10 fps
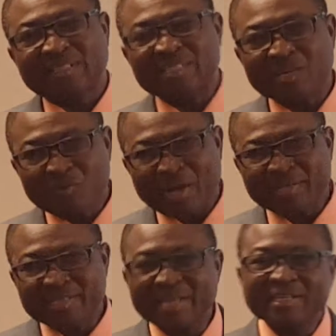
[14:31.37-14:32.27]
He said, why?
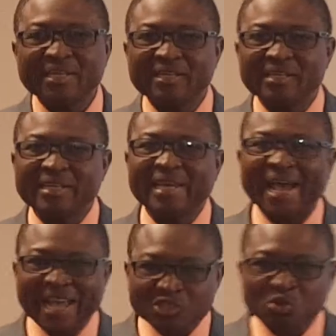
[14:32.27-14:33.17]
He said, they
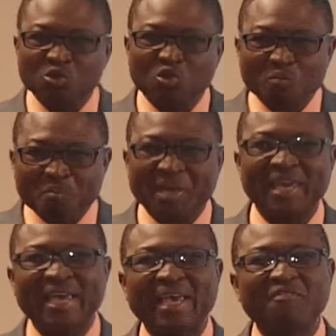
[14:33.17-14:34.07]
asked you to
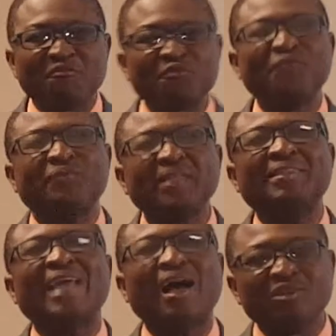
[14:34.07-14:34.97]
pay
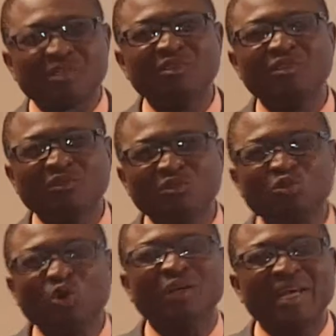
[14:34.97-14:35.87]

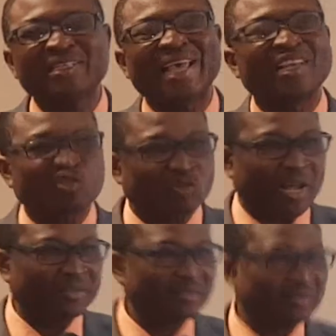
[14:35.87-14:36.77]
$50,000 extra.
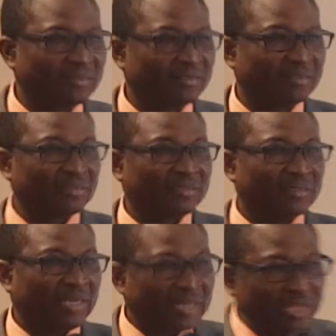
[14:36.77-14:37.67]

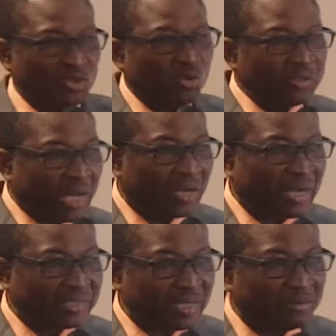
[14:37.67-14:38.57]
And I told her,
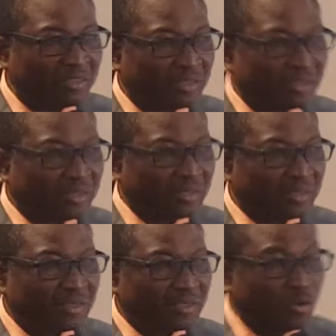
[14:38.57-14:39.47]
I said,
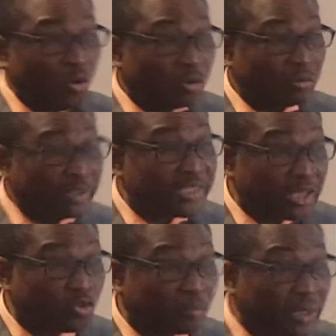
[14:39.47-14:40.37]
Look,
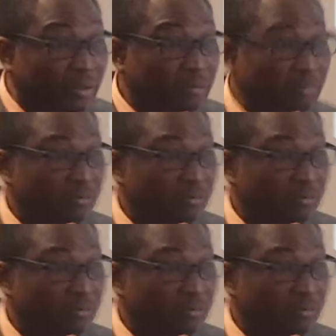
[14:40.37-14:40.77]
listen to me.